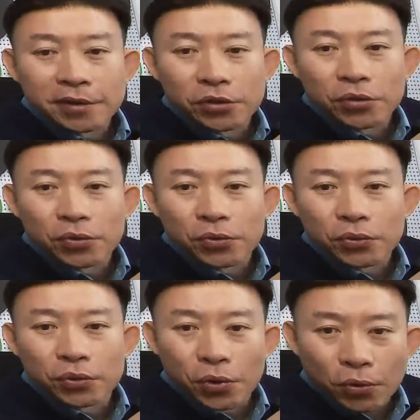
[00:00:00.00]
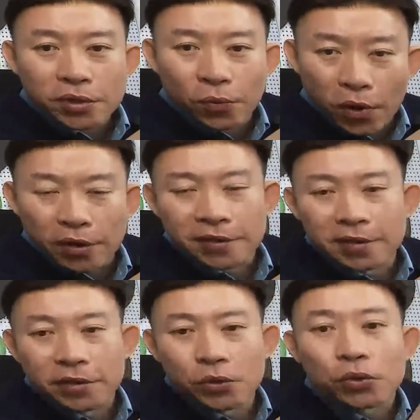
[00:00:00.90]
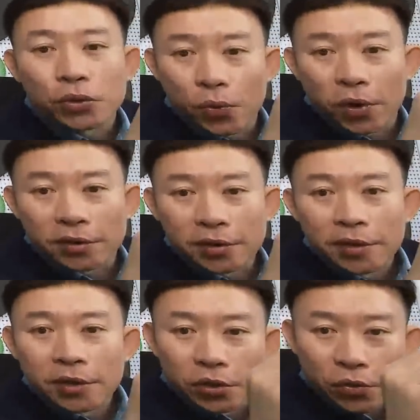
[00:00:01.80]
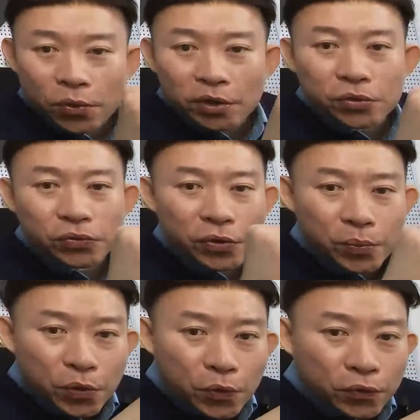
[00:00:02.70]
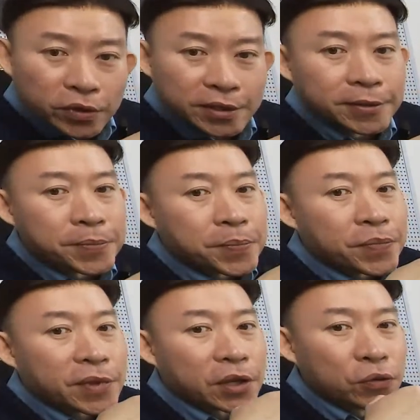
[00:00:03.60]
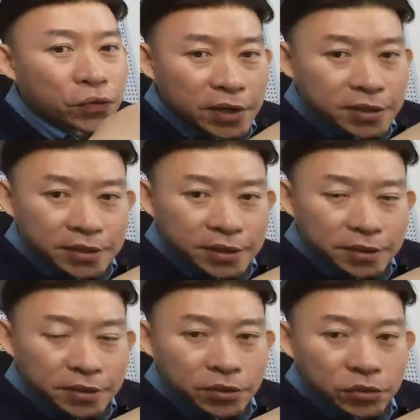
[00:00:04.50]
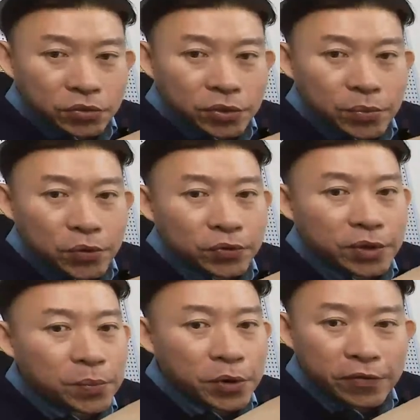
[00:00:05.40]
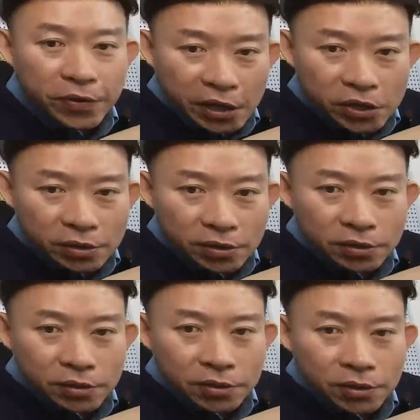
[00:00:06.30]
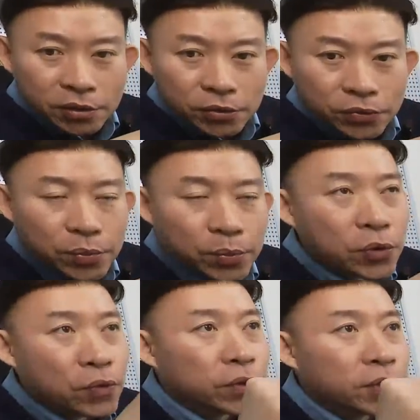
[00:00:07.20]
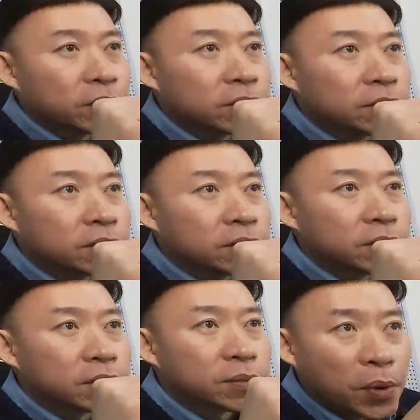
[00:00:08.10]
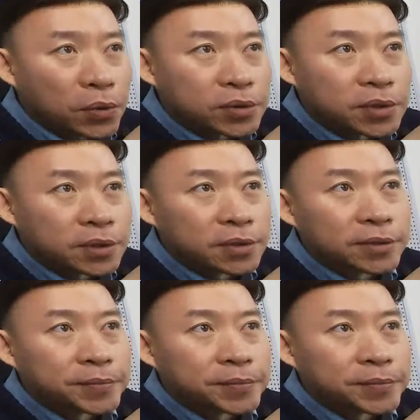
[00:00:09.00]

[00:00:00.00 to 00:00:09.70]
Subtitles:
You don't want. You don't want. You want to remove the rust, remove the imperfection, remove the spots,